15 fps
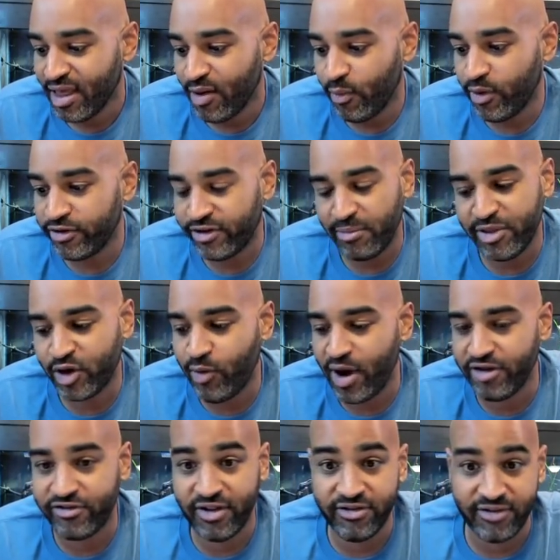of the
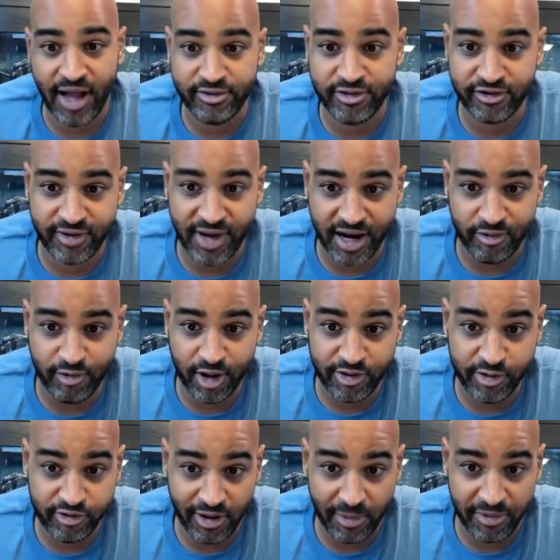questions, I'll just kind of run
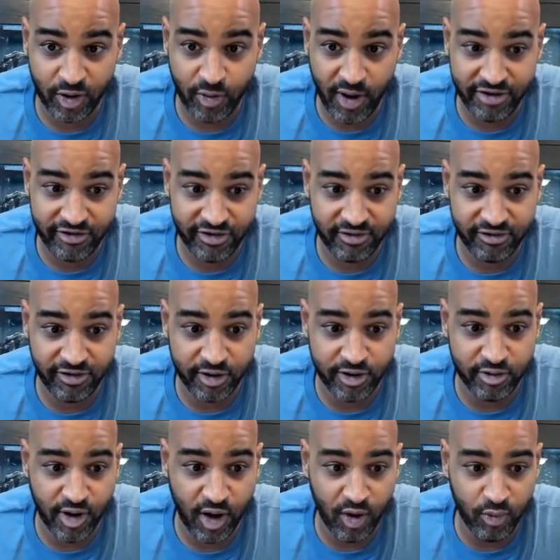through some of the questions so you
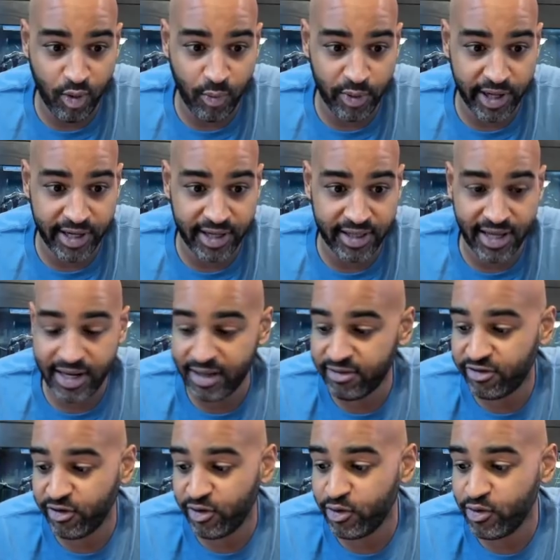know what we're gonna get
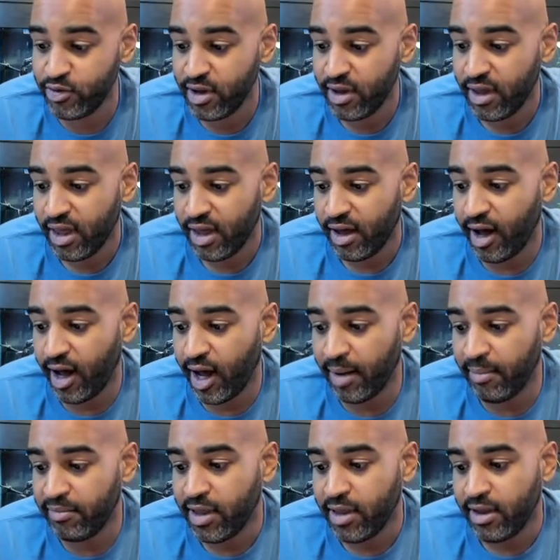into.
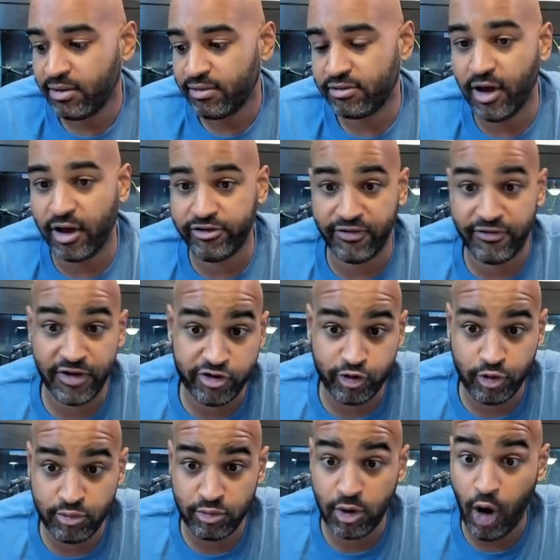Does a fish
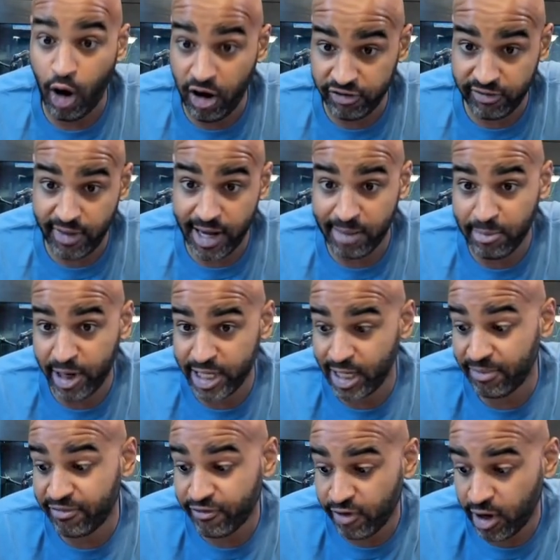room cost a lot of money
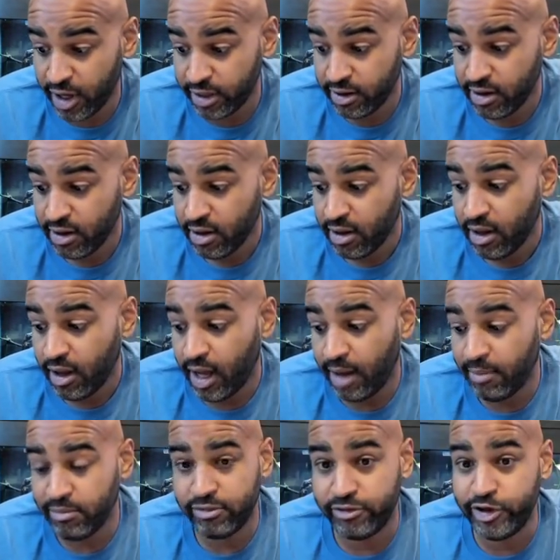up front?
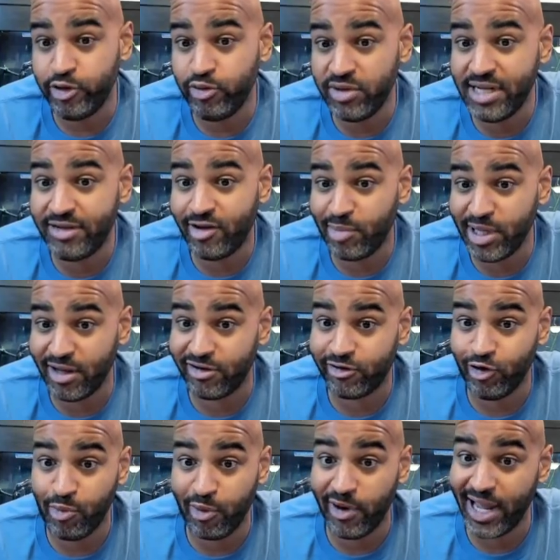Do you need to be a
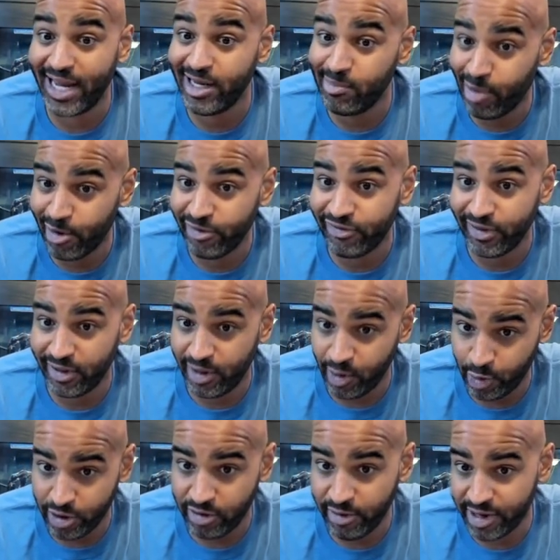super handy person in
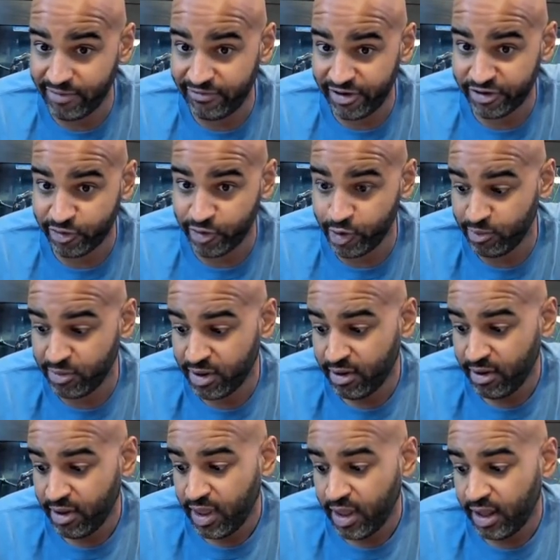order to run a fish room?
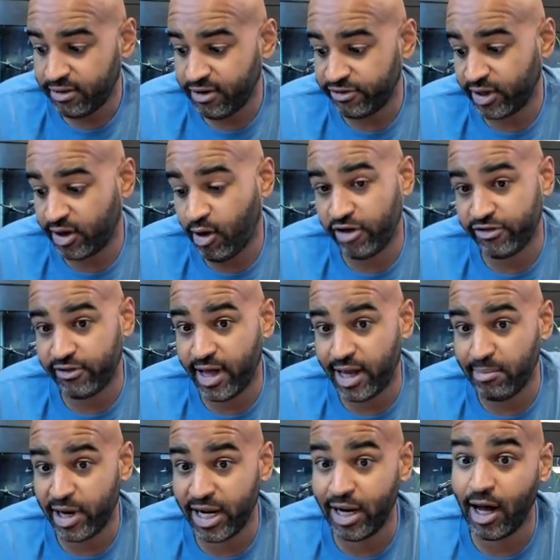Does it cost a lot of
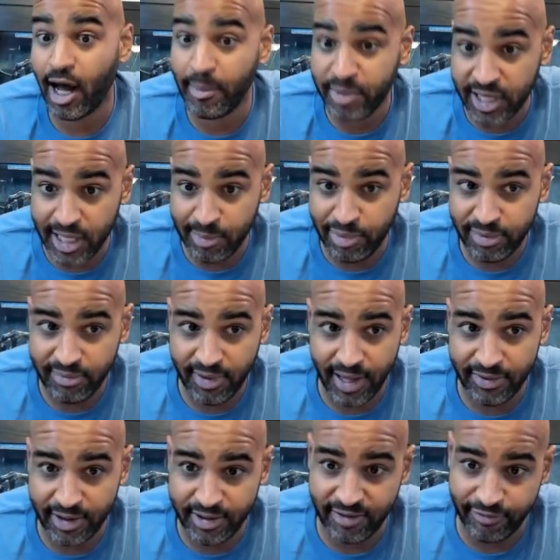money to upkeep
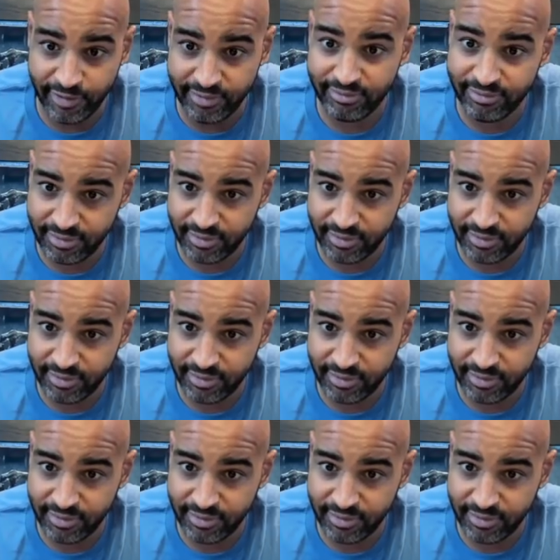and the different,